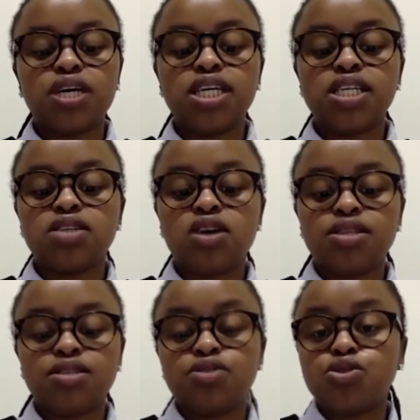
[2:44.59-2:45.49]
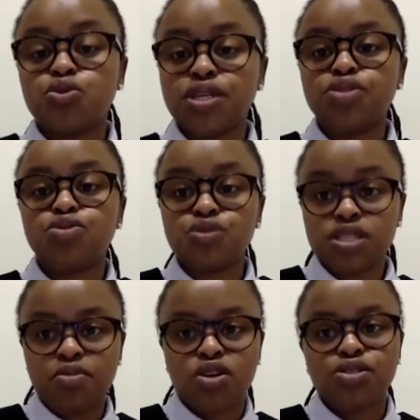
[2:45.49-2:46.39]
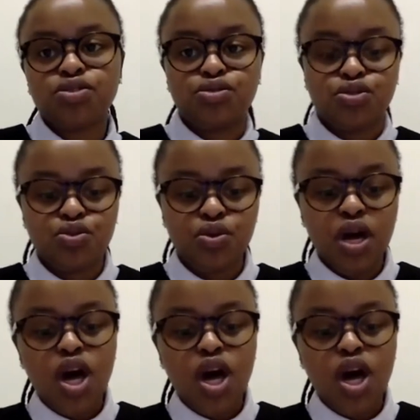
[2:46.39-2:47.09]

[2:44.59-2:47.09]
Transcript: is Article 22, Subarticle 2,